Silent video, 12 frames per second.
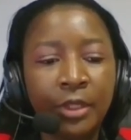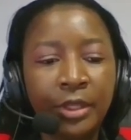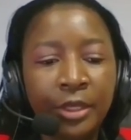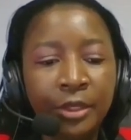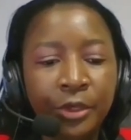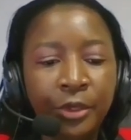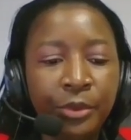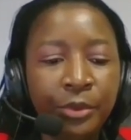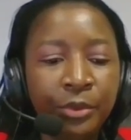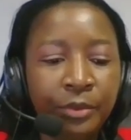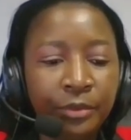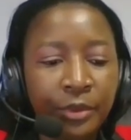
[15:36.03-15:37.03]
Thank
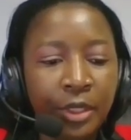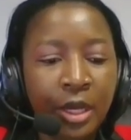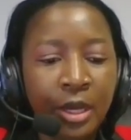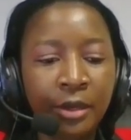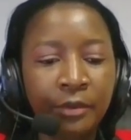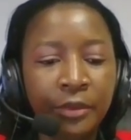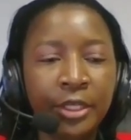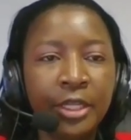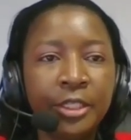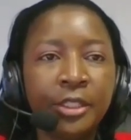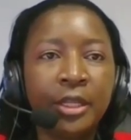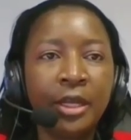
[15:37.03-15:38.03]
you. The
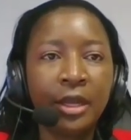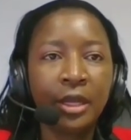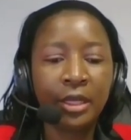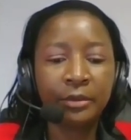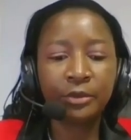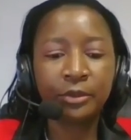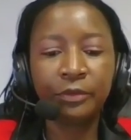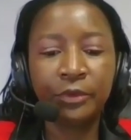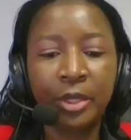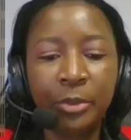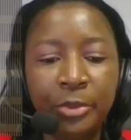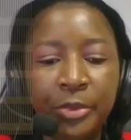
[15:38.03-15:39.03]
National Archives of
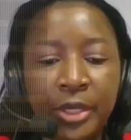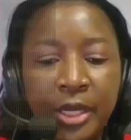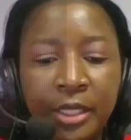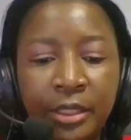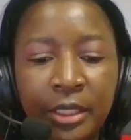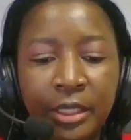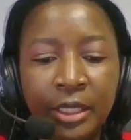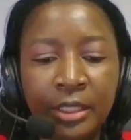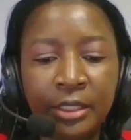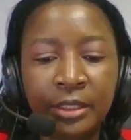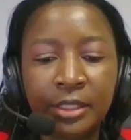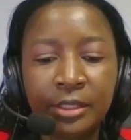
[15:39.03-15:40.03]
Namibia and the
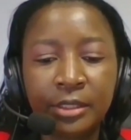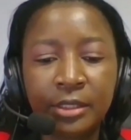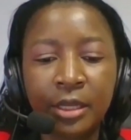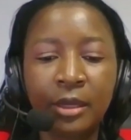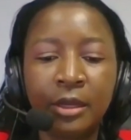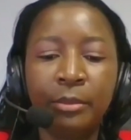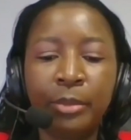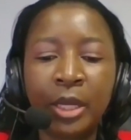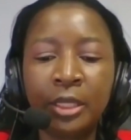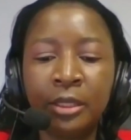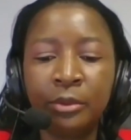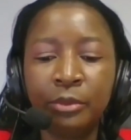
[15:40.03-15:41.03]
Landes
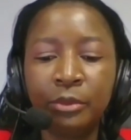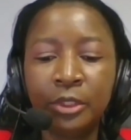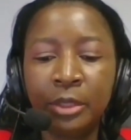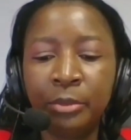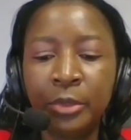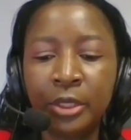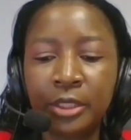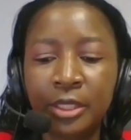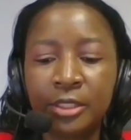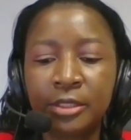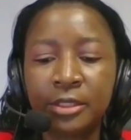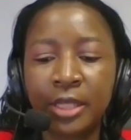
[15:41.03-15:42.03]
Baden-Württemberg
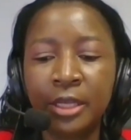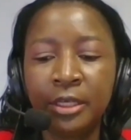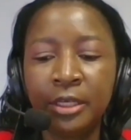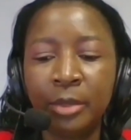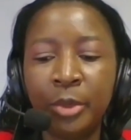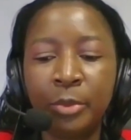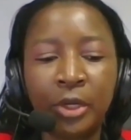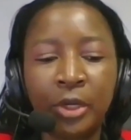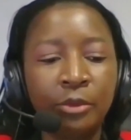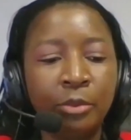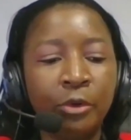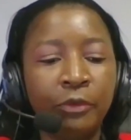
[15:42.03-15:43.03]
is signed a
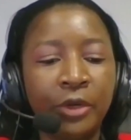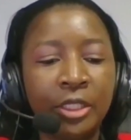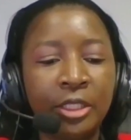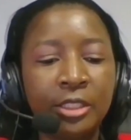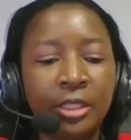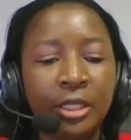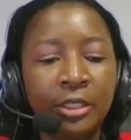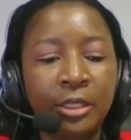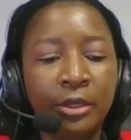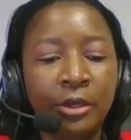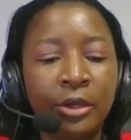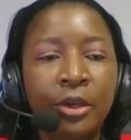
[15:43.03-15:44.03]
memorandum of
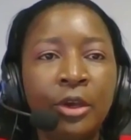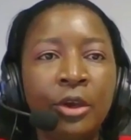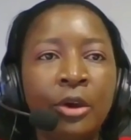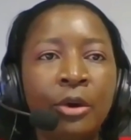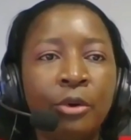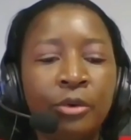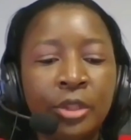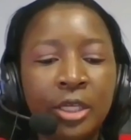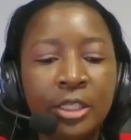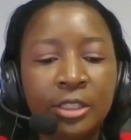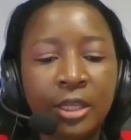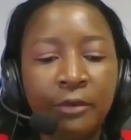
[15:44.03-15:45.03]
understanding on the
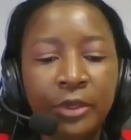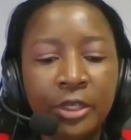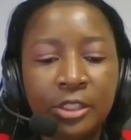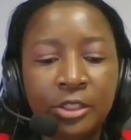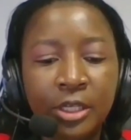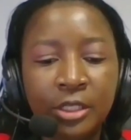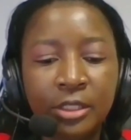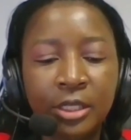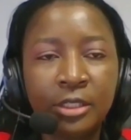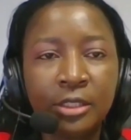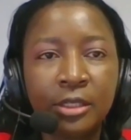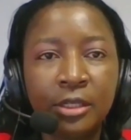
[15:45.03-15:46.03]
staff exchange
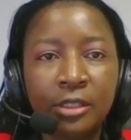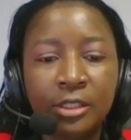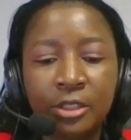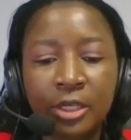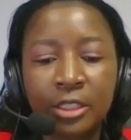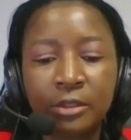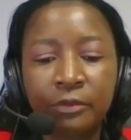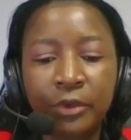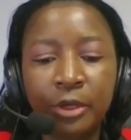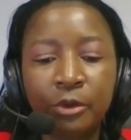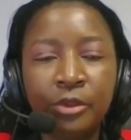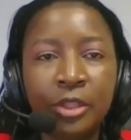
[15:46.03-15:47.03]
and skills
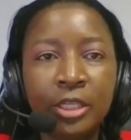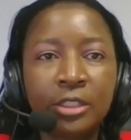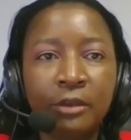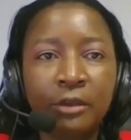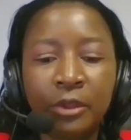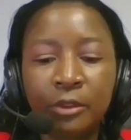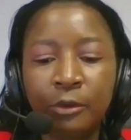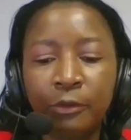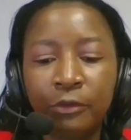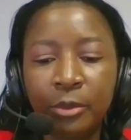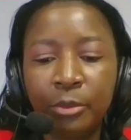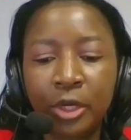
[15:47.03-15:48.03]
transfer on the 7th
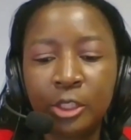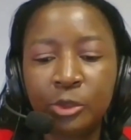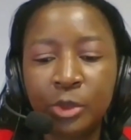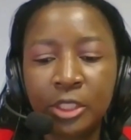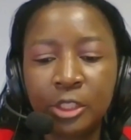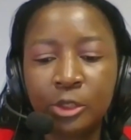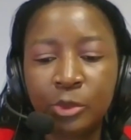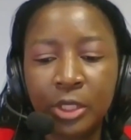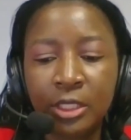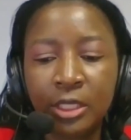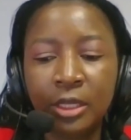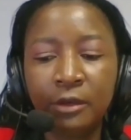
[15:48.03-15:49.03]
of February
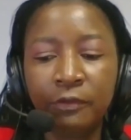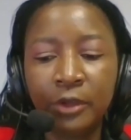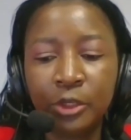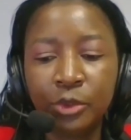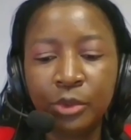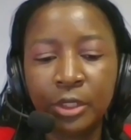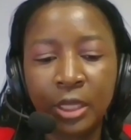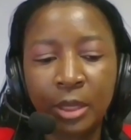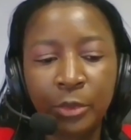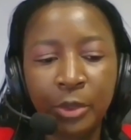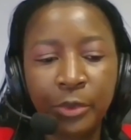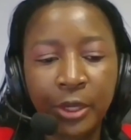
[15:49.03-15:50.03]
2020 in Windhoek,
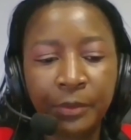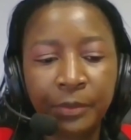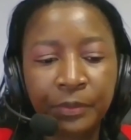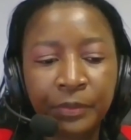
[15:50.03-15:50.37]
Namibia.